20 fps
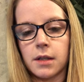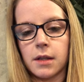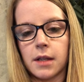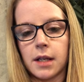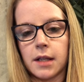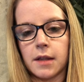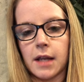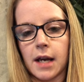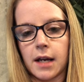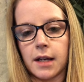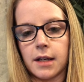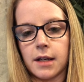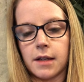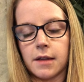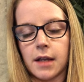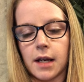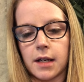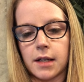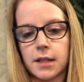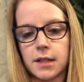
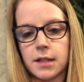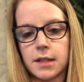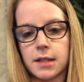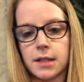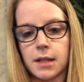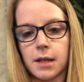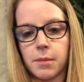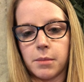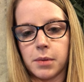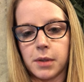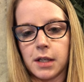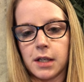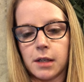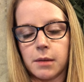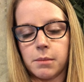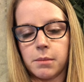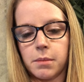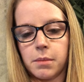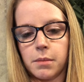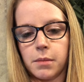that is
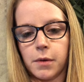completed